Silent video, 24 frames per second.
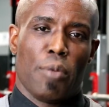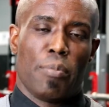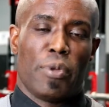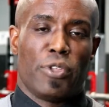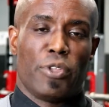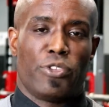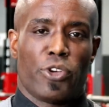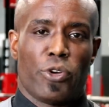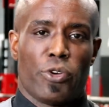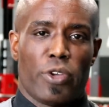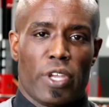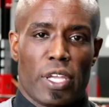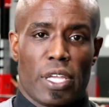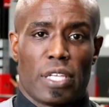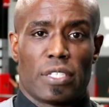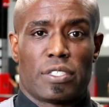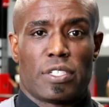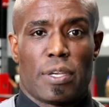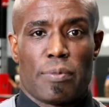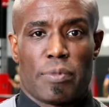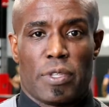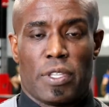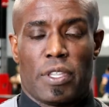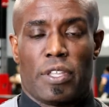But choking is
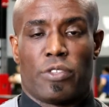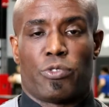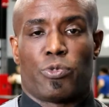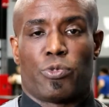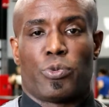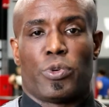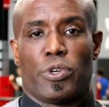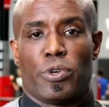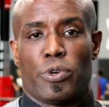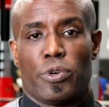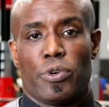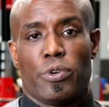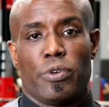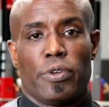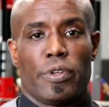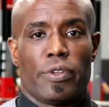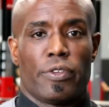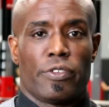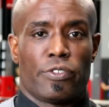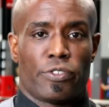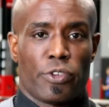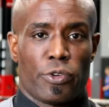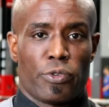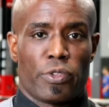something that's real,
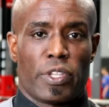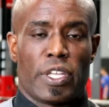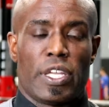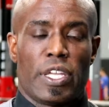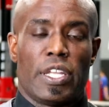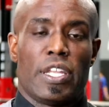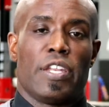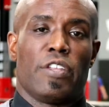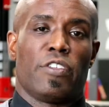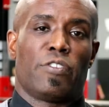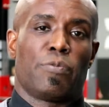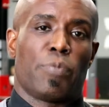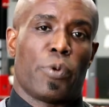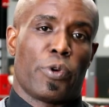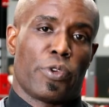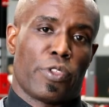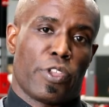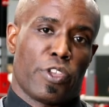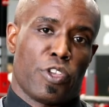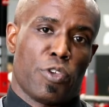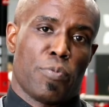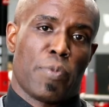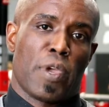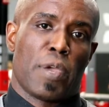certainly in any
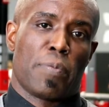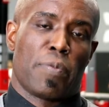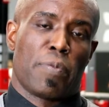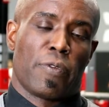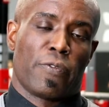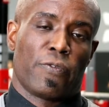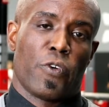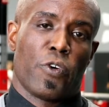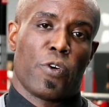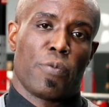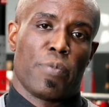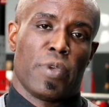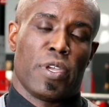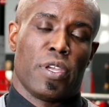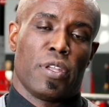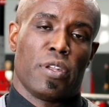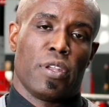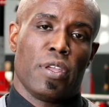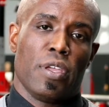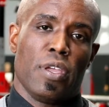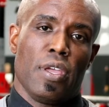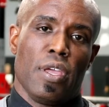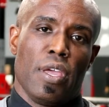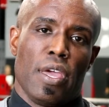sport that you may perform in.